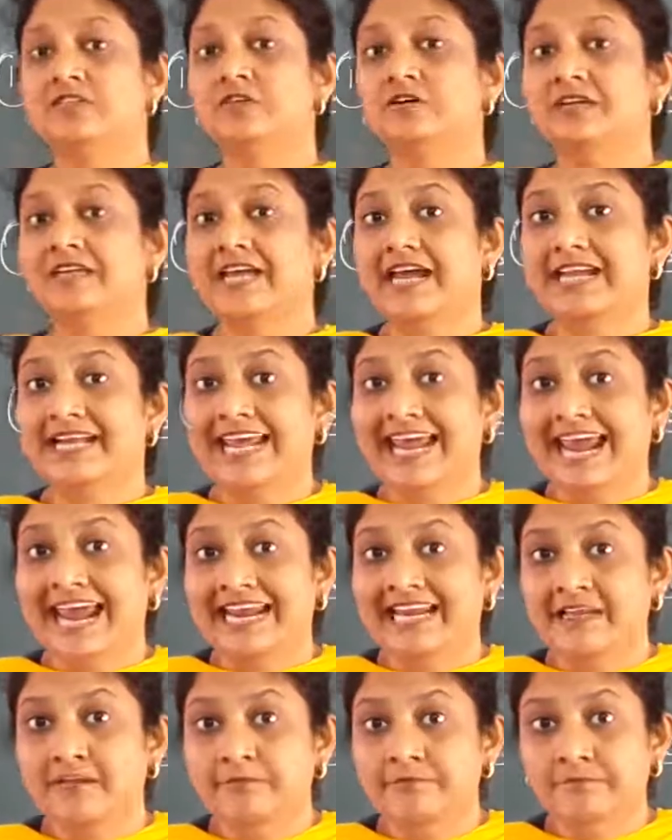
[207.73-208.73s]
not get
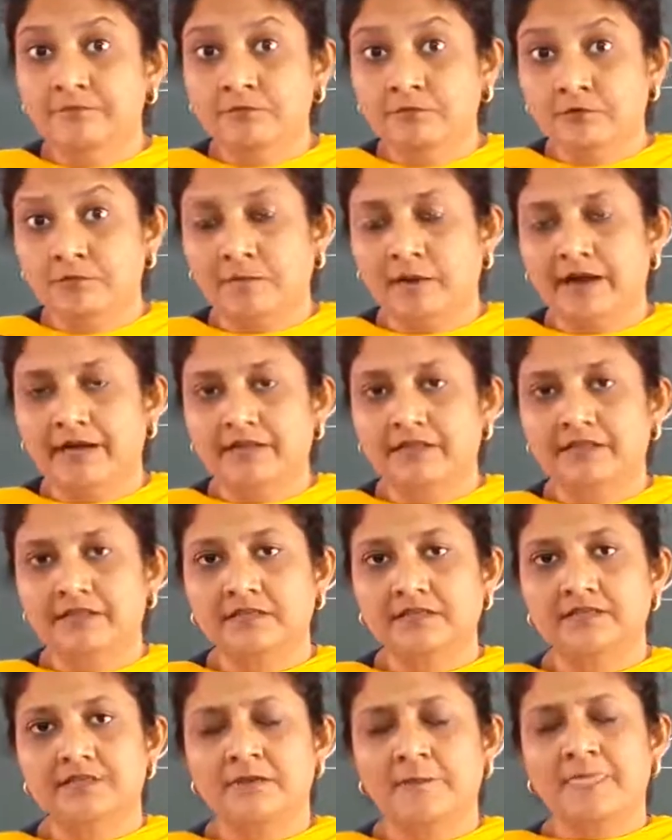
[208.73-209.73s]
any food
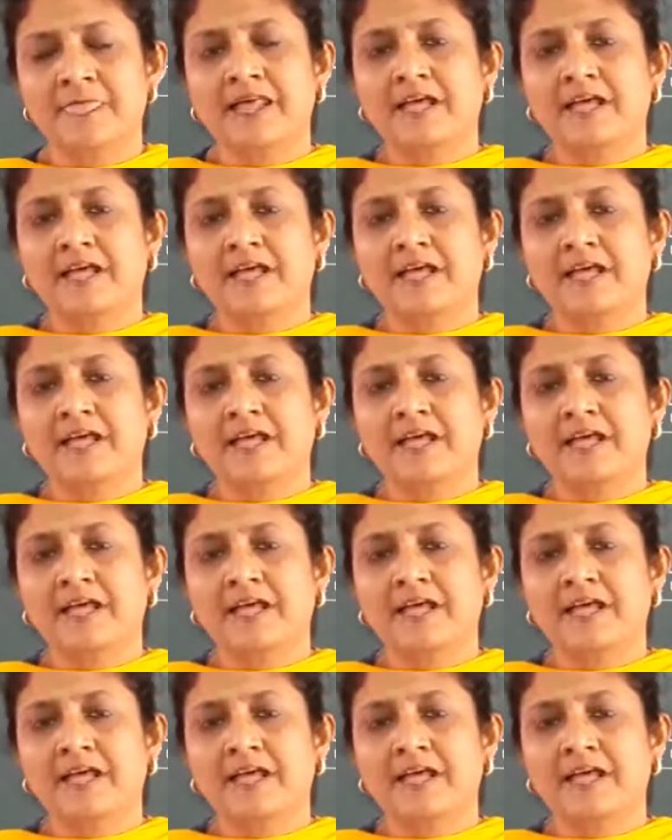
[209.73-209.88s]
particles